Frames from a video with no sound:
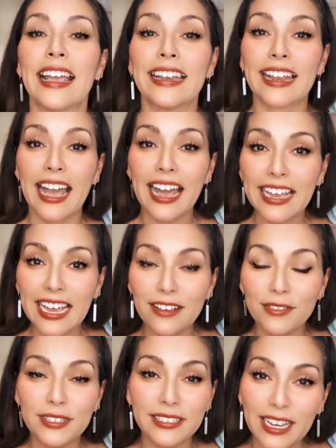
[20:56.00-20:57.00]
And I have
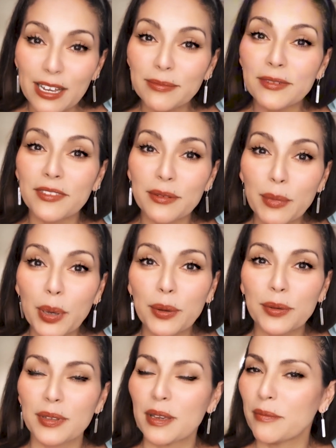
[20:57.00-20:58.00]
some of the
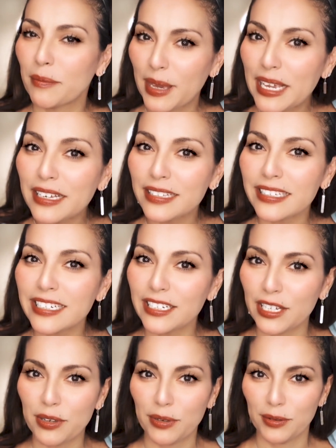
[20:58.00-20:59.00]
most amazing
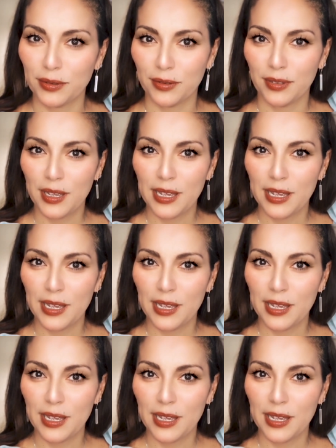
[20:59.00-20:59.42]
news.